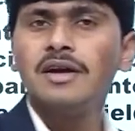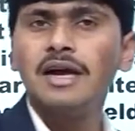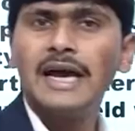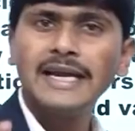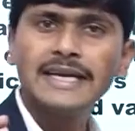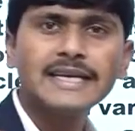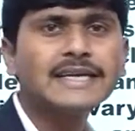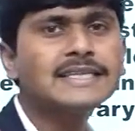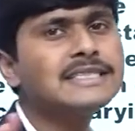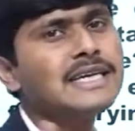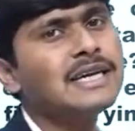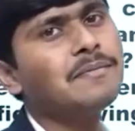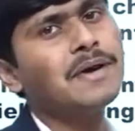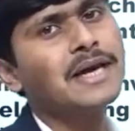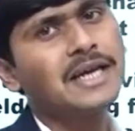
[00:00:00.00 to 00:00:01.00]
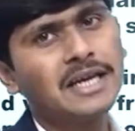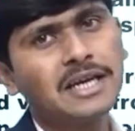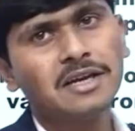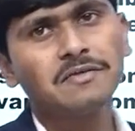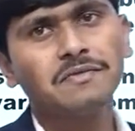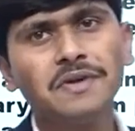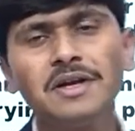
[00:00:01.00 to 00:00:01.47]
enters in a
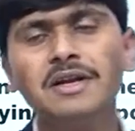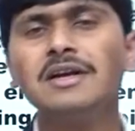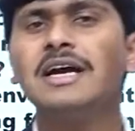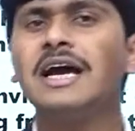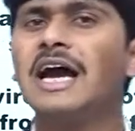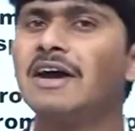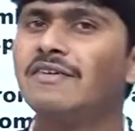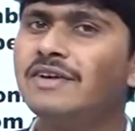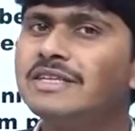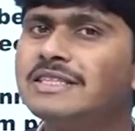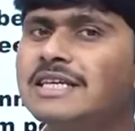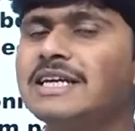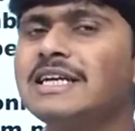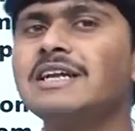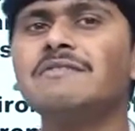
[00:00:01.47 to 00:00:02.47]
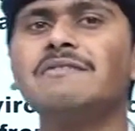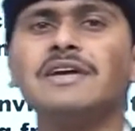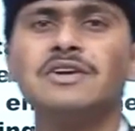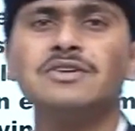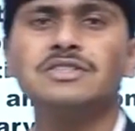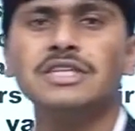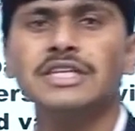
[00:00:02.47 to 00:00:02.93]
magnetic field having certain
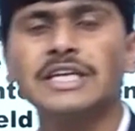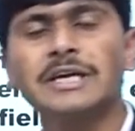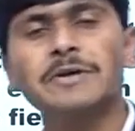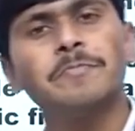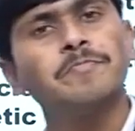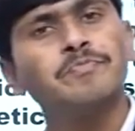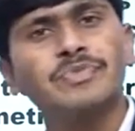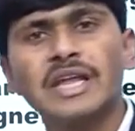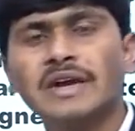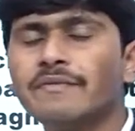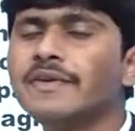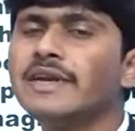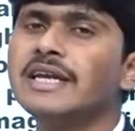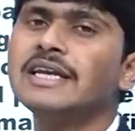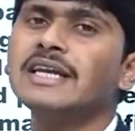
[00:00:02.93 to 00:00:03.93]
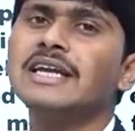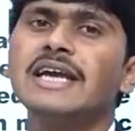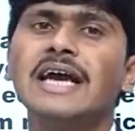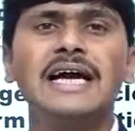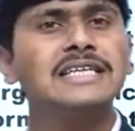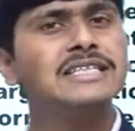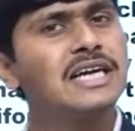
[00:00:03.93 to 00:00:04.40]
velocity, definitely
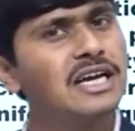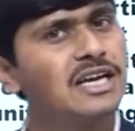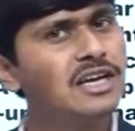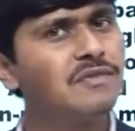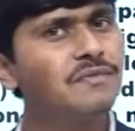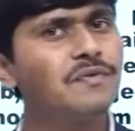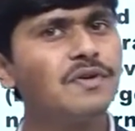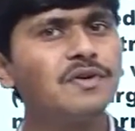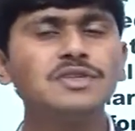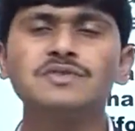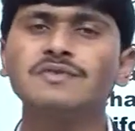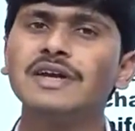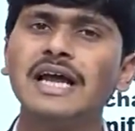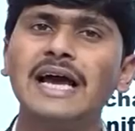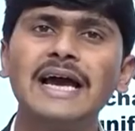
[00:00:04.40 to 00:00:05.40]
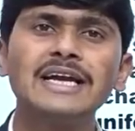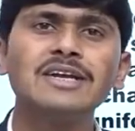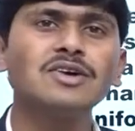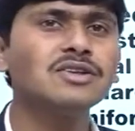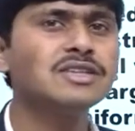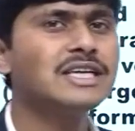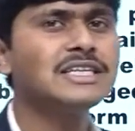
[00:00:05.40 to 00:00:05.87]
a certain force will act
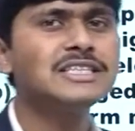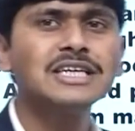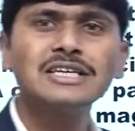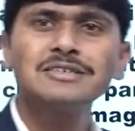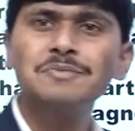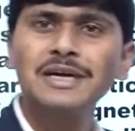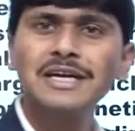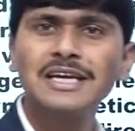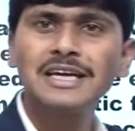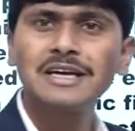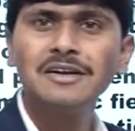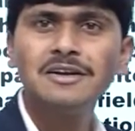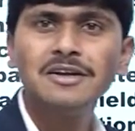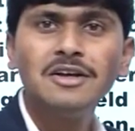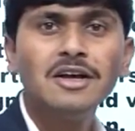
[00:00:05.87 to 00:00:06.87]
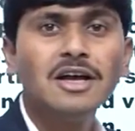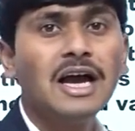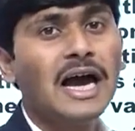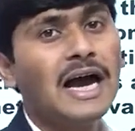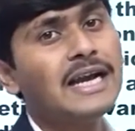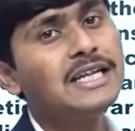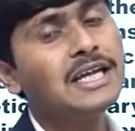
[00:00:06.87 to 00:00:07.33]
on that charged particle,
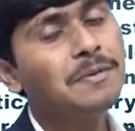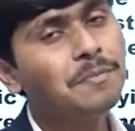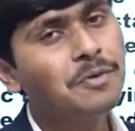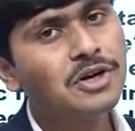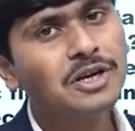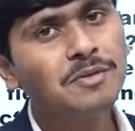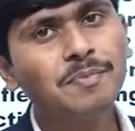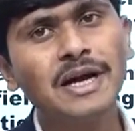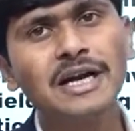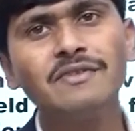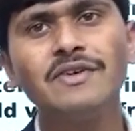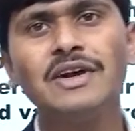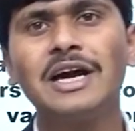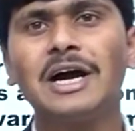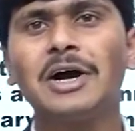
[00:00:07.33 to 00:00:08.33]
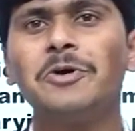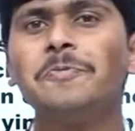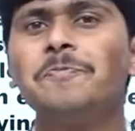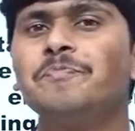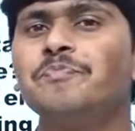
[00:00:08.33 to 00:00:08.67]
and the important part we have,